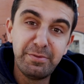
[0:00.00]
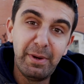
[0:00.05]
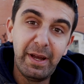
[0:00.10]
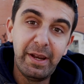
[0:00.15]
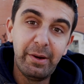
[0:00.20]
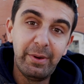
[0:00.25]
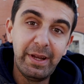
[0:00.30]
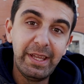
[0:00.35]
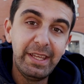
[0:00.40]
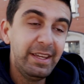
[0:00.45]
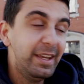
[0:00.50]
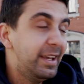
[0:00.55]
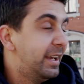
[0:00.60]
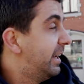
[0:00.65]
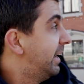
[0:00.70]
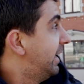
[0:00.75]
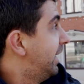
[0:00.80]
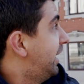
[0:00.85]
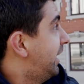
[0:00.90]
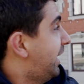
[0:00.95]
by the way,
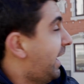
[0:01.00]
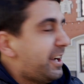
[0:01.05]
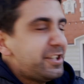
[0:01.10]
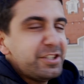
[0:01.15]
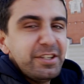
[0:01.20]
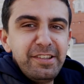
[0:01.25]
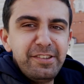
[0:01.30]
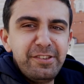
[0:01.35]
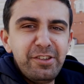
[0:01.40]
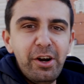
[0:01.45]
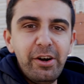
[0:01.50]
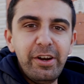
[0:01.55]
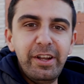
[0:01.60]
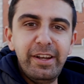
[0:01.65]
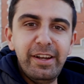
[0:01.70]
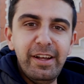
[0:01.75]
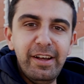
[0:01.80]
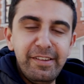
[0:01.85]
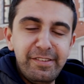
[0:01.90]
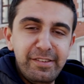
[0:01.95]
it actually
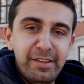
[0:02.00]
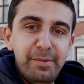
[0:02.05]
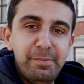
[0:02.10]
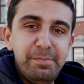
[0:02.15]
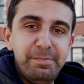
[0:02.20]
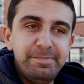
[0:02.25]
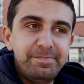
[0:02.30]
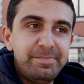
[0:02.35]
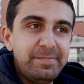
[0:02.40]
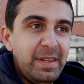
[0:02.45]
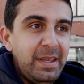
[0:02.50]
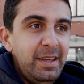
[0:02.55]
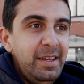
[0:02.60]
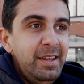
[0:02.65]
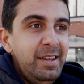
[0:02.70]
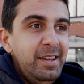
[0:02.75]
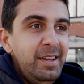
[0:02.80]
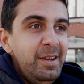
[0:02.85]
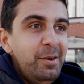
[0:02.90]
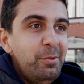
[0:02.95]
started as a,
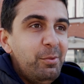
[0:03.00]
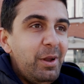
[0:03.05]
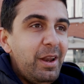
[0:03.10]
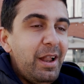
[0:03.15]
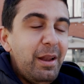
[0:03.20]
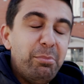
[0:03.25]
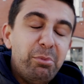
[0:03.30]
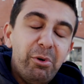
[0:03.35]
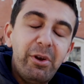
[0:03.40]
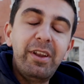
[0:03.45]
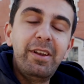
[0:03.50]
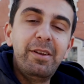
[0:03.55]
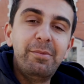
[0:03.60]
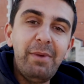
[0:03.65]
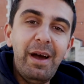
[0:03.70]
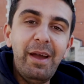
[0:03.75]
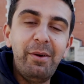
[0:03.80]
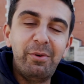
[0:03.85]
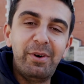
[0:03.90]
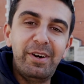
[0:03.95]
well, I'll put it in
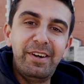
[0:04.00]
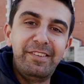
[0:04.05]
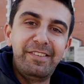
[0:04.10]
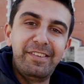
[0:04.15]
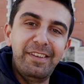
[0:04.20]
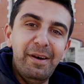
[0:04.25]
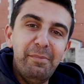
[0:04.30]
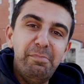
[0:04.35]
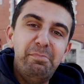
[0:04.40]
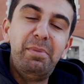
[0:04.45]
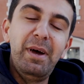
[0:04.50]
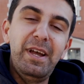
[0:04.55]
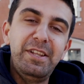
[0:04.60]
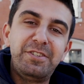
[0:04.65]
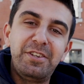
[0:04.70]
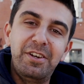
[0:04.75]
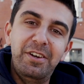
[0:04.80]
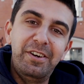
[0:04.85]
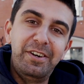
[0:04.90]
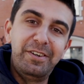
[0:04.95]
my words, a
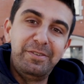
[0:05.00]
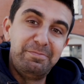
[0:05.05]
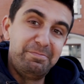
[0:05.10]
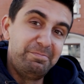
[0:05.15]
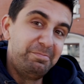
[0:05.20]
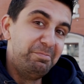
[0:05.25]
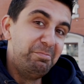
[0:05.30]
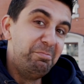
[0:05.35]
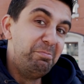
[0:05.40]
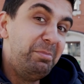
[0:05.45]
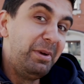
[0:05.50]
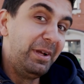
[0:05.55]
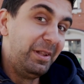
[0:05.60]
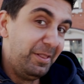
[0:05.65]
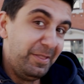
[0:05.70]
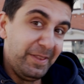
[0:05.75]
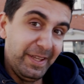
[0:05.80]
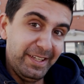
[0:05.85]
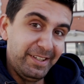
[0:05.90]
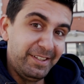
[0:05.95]
bachelor
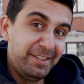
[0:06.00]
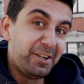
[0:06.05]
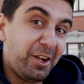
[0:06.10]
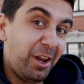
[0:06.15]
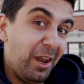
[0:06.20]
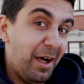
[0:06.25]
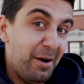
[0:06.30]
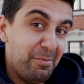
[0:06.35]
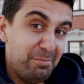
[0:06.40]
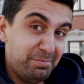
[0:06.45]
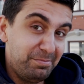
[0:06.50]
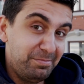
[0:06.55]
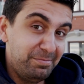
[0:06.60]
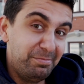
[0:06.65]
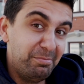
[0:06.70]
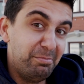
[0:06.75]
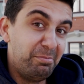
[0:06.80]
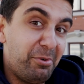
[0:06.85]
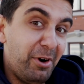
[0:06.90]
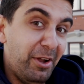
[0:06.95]
building club
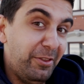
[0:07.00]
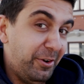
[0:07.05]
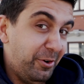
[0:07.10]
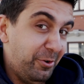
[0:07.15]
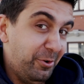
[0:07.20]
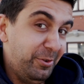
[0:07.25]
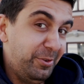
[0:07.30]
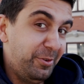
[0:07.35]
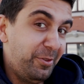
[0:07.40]
brotherhood